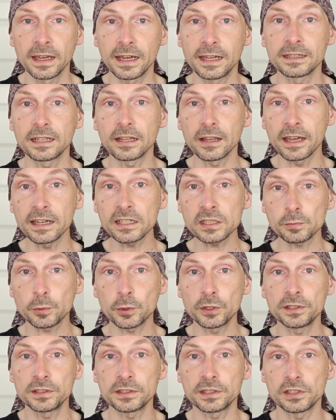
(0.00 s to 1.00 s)
And the last
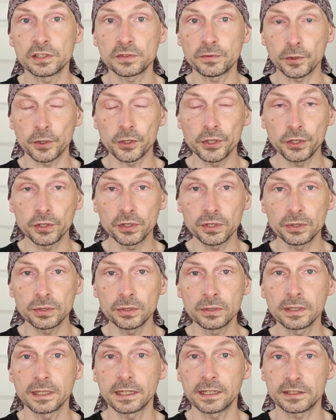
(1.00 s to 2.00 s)
point is for
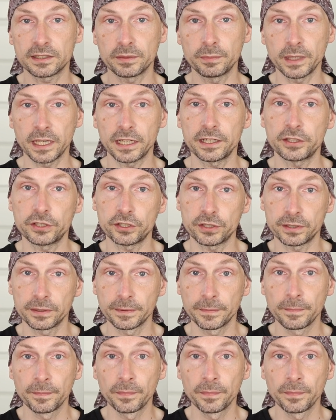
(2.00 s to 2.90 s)
you as a manager.